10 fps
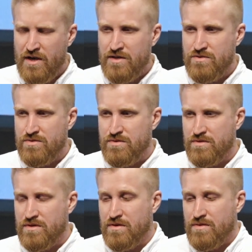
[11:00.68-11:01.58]
to
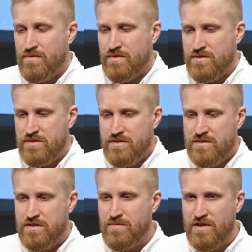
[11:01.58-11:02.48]

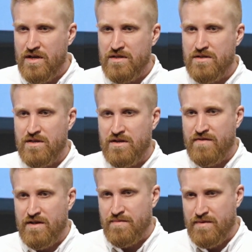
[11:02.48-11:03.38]
stimulate the
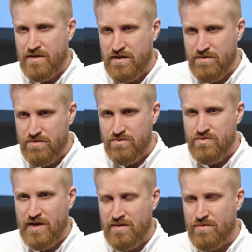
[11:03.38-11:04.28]
development and to
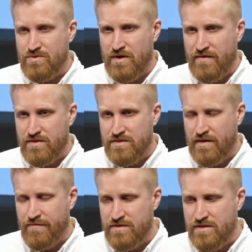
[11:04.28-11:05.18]
attract more drivers.
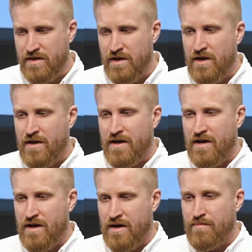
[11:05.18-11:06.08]
Obviously,
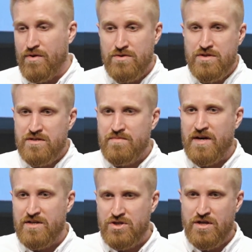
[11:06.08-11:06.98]
bonuses
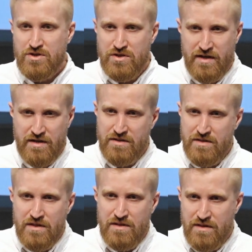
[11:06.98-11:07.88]
might change, like
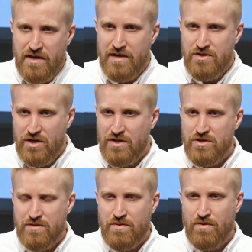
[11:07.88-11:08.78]
they change
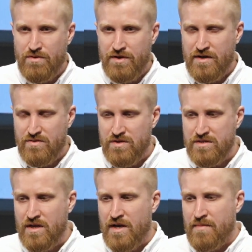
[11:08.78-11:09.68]
in all the
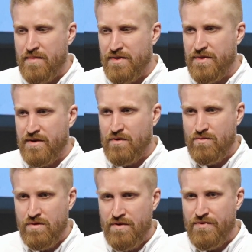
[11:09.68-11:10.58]
countries. But the
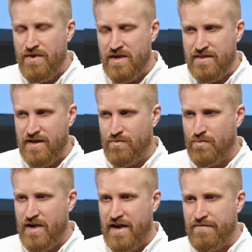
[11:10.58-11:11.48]
core thing that
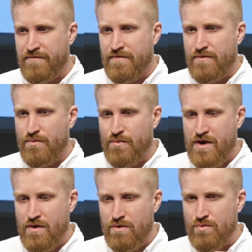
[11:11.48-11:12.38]
we have,
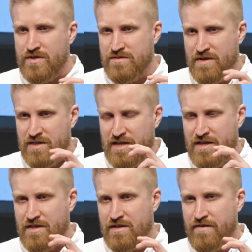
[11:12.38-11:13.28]
we always
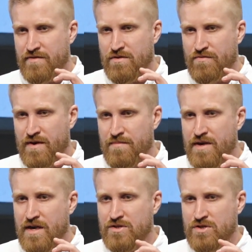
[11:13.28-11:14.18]
maintain the level of
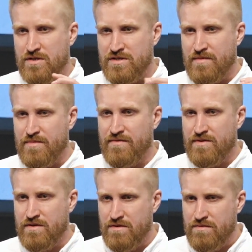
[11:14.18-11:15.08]
MPH at the same level,
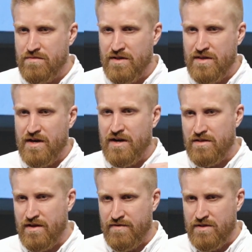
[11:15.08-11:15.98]
at the higher
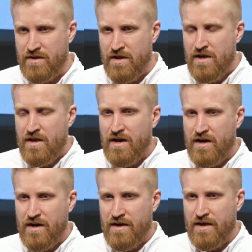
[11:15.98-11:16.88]
level.
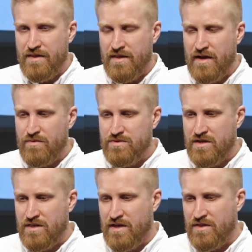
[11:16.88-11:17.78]
And I would say
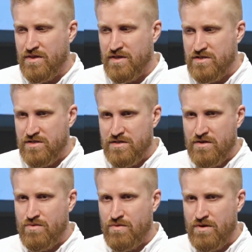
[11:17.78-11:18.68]
that this is the
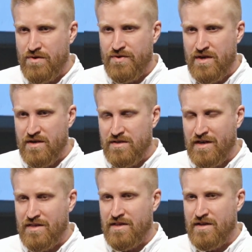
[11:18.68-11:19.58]
core thing
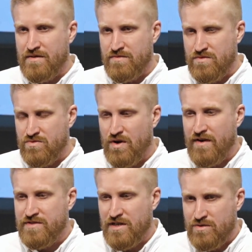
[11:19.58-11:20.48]
that
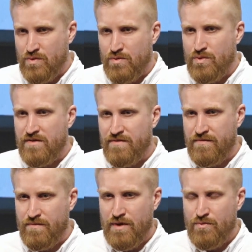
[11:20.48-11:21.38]
drives us when
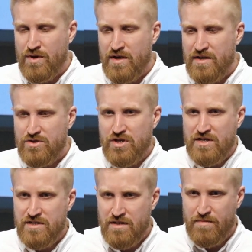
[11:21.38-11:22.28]
we
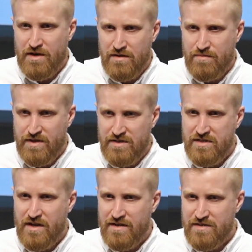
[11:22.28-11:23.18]
adjust the marketplace
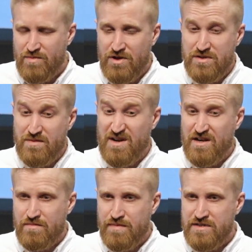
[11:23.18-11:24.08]
settings, because the
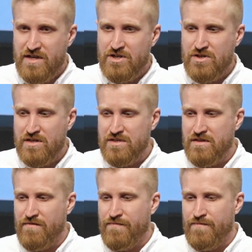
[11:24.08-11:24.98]
marketplace actually is
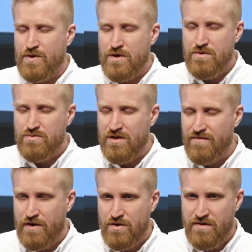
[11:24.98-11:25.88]
the huge and
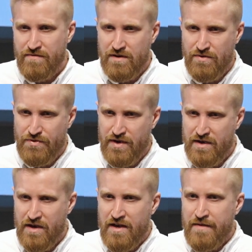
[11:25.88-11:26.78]
very difficult thing.
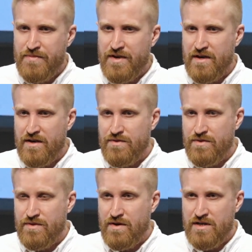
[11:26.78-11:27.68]
Yeah,
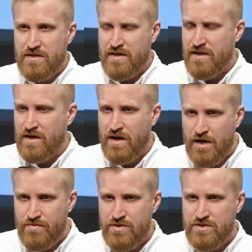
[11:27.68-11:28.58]
there are like
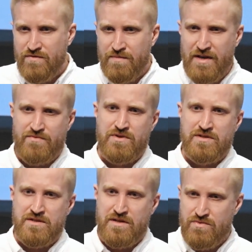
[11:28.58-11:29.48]
hundreds of
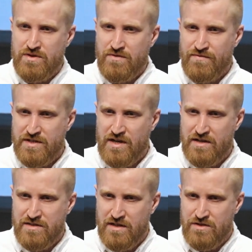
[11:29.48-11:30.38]
metrics, hundreds of
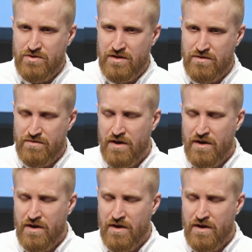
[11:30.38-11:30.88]
settings that you can do.